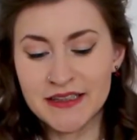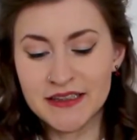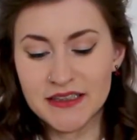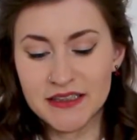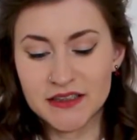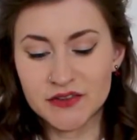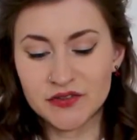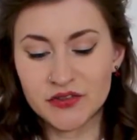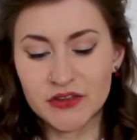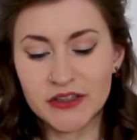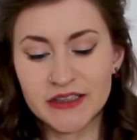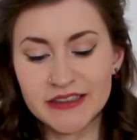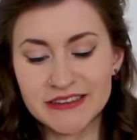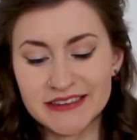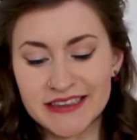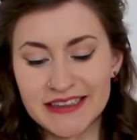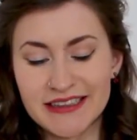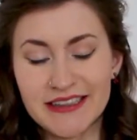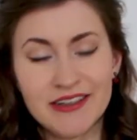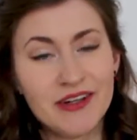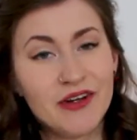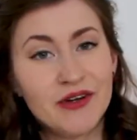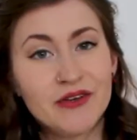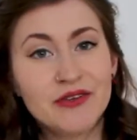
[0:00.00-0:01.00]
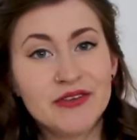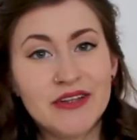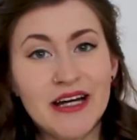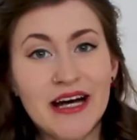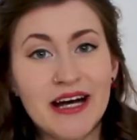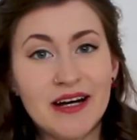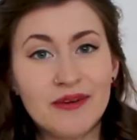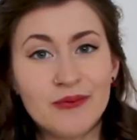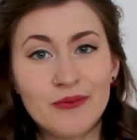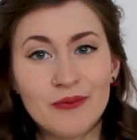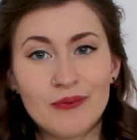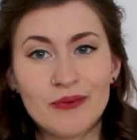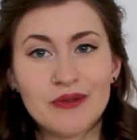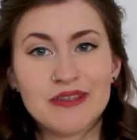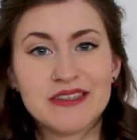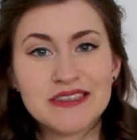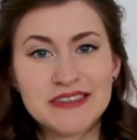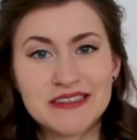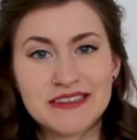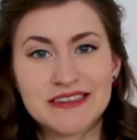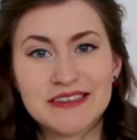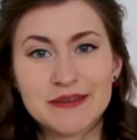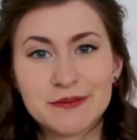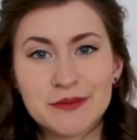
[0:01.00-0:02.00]
As far as I know, that was
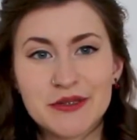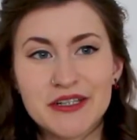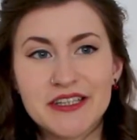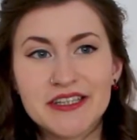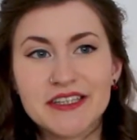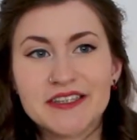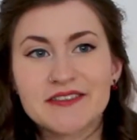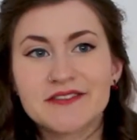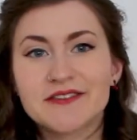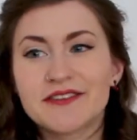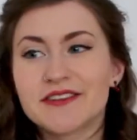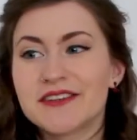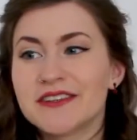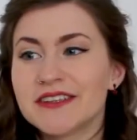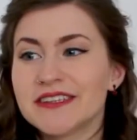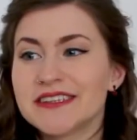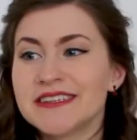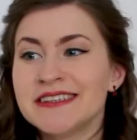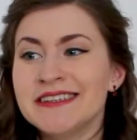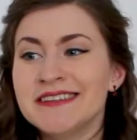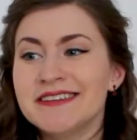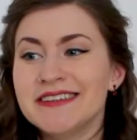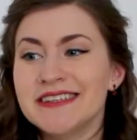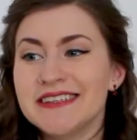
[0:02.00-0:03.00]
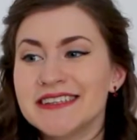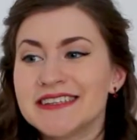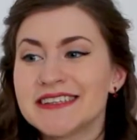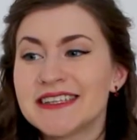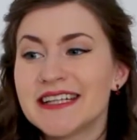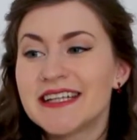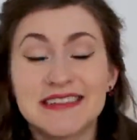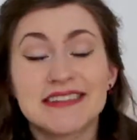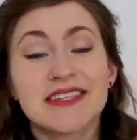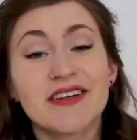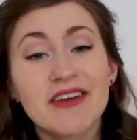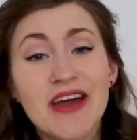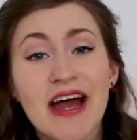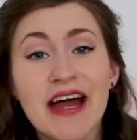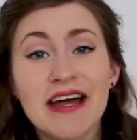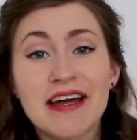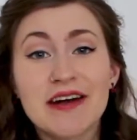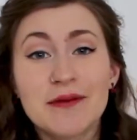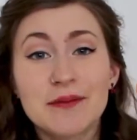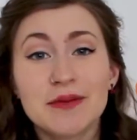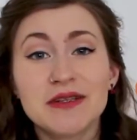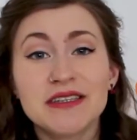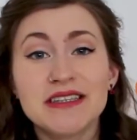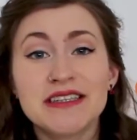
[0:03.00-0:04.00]
the inspiration for the series. So yeah,
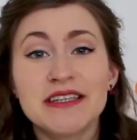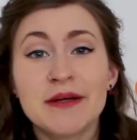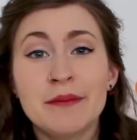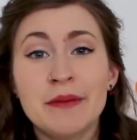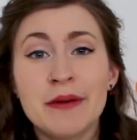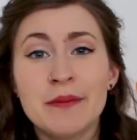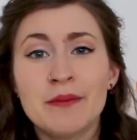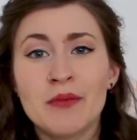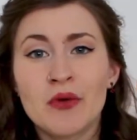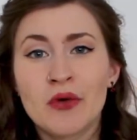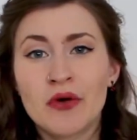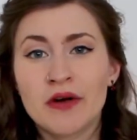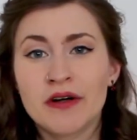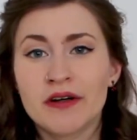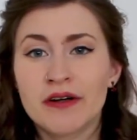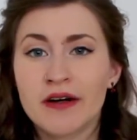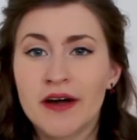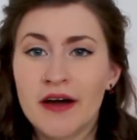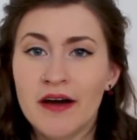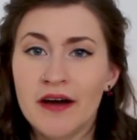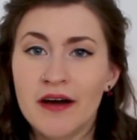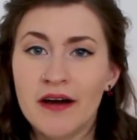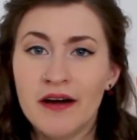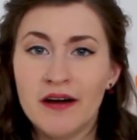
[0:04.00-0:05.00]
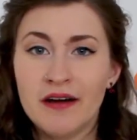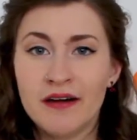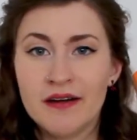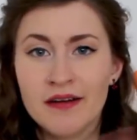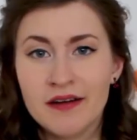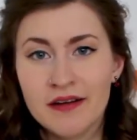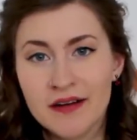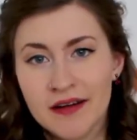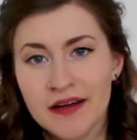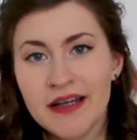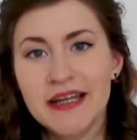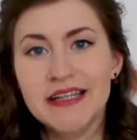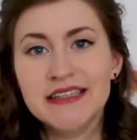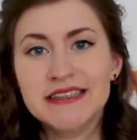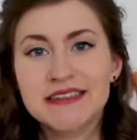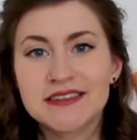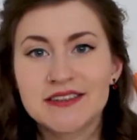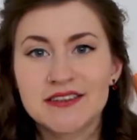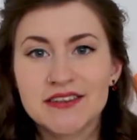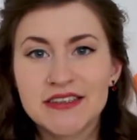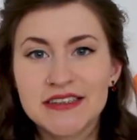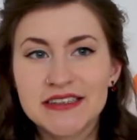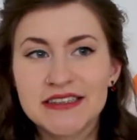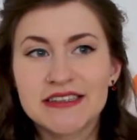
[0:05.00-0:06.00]
it appeals to me more on a
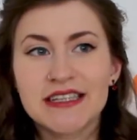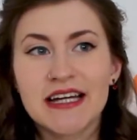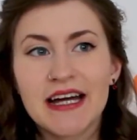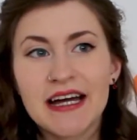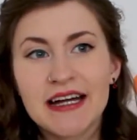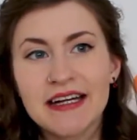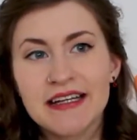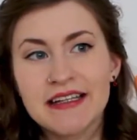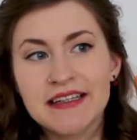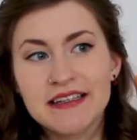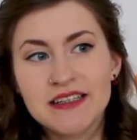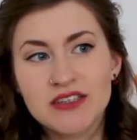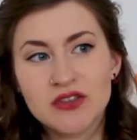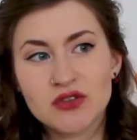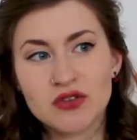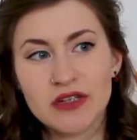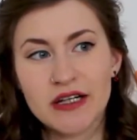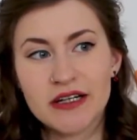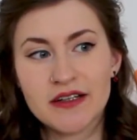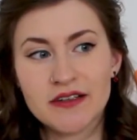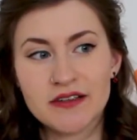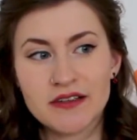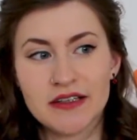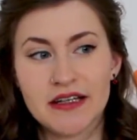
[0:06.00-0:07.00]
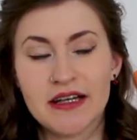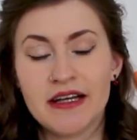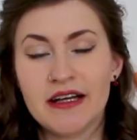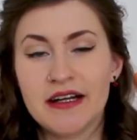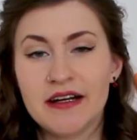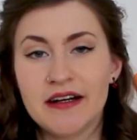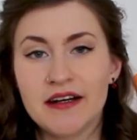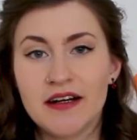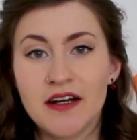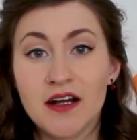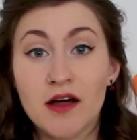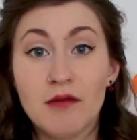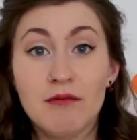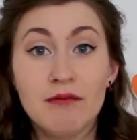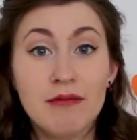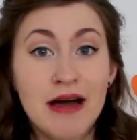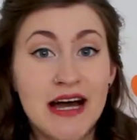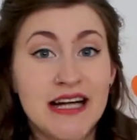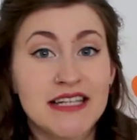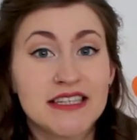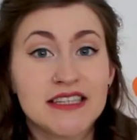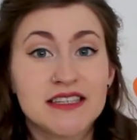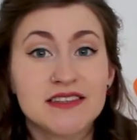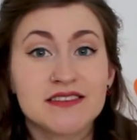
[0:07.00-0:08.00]
history side rather than a
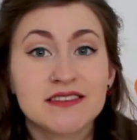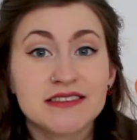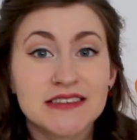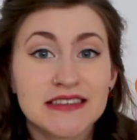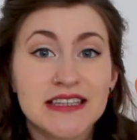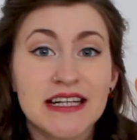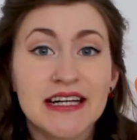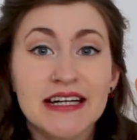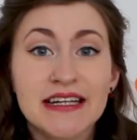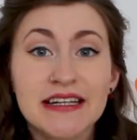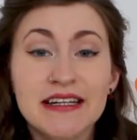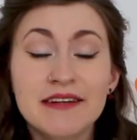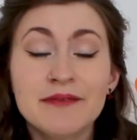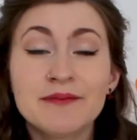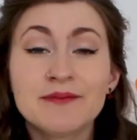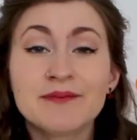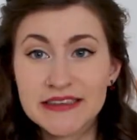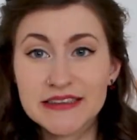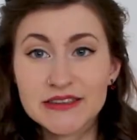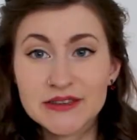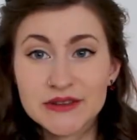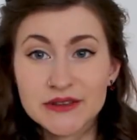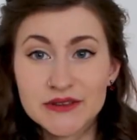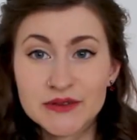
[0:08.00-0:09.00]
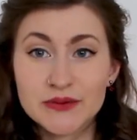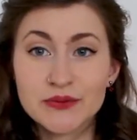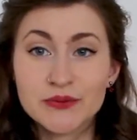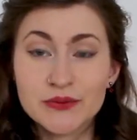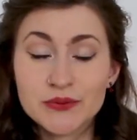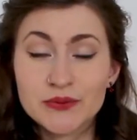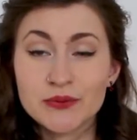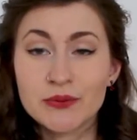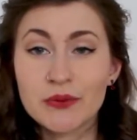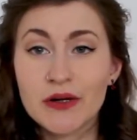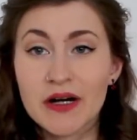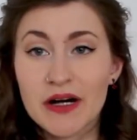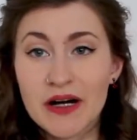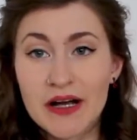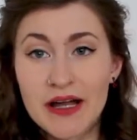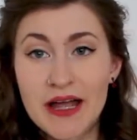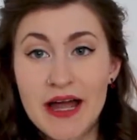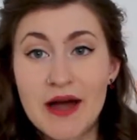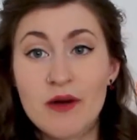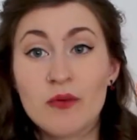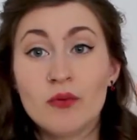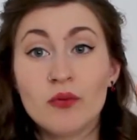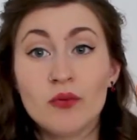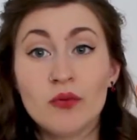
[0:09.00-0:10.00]
magical side. That's where I
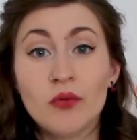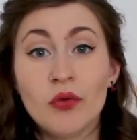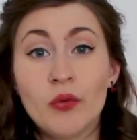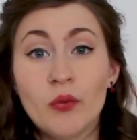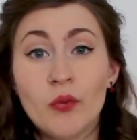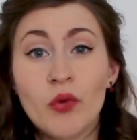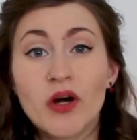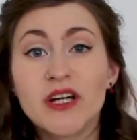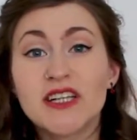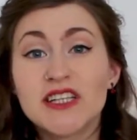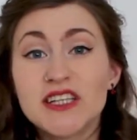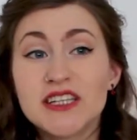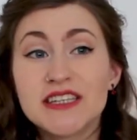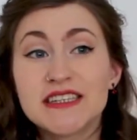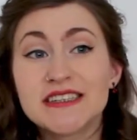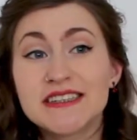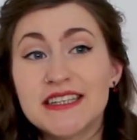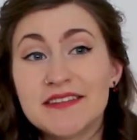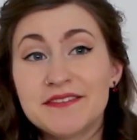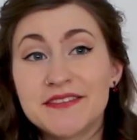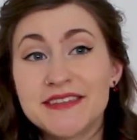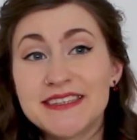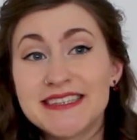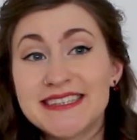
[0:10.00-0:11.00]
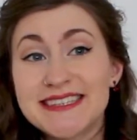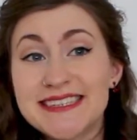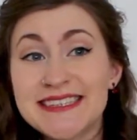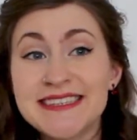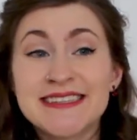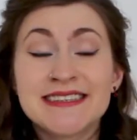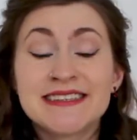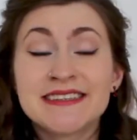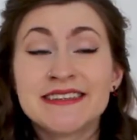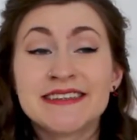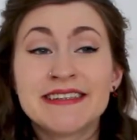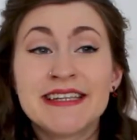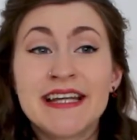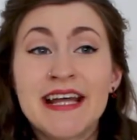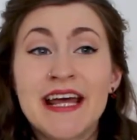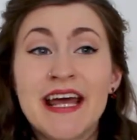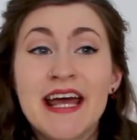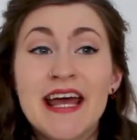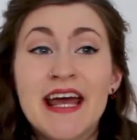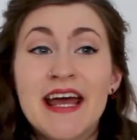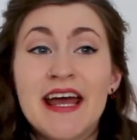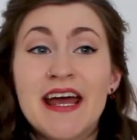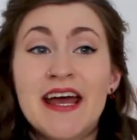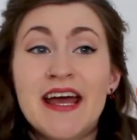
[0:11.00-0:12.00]
am. We watched the 7th season,
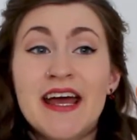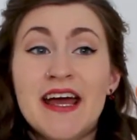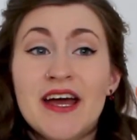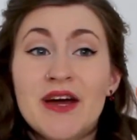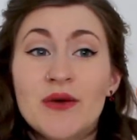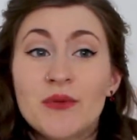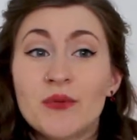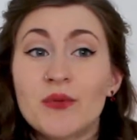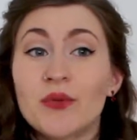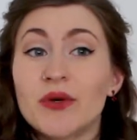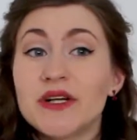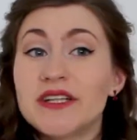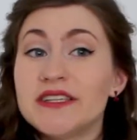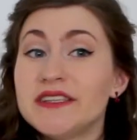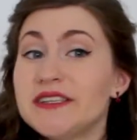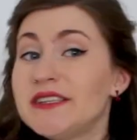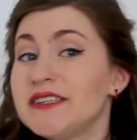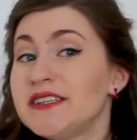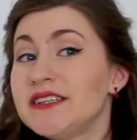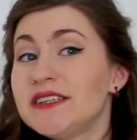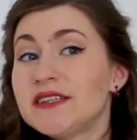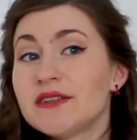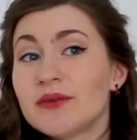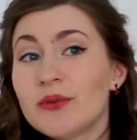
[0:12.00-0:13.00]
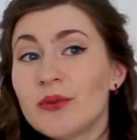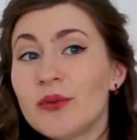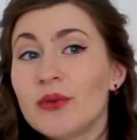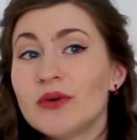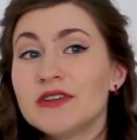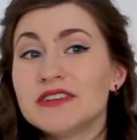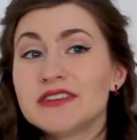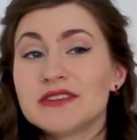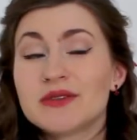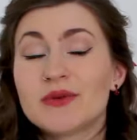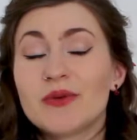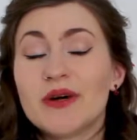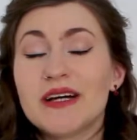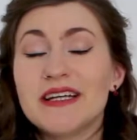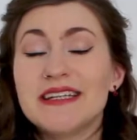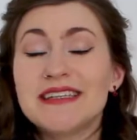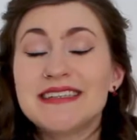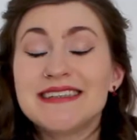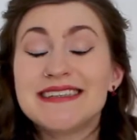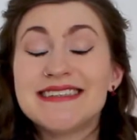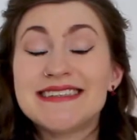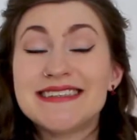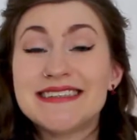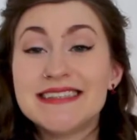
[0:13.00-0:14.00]
which was quite
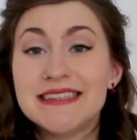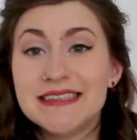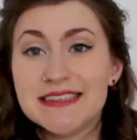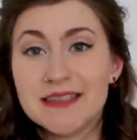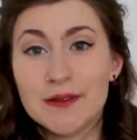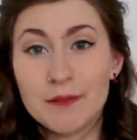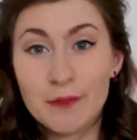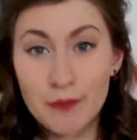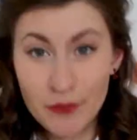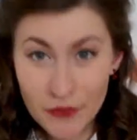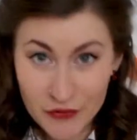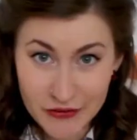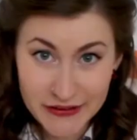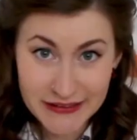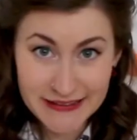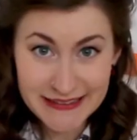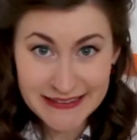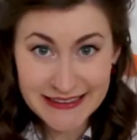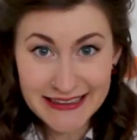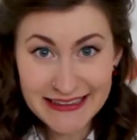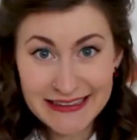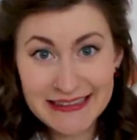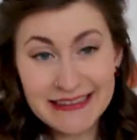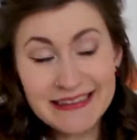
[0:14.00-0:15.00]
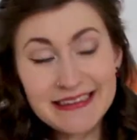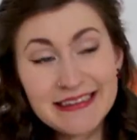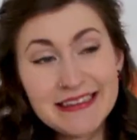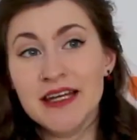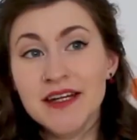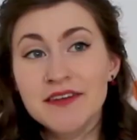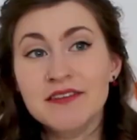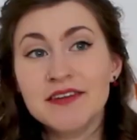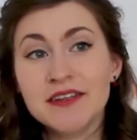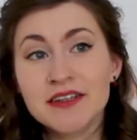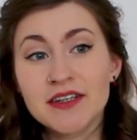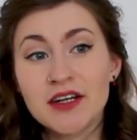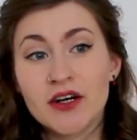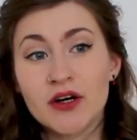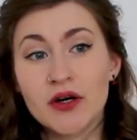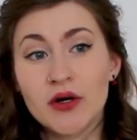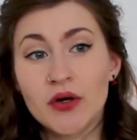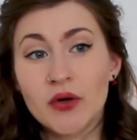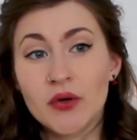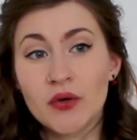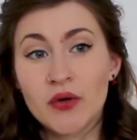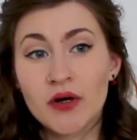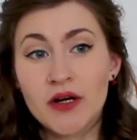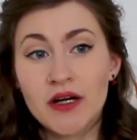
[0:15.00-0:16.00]
disappointing. Even
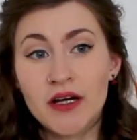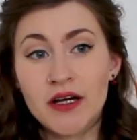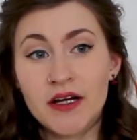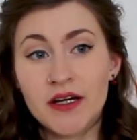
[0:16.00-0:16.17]
though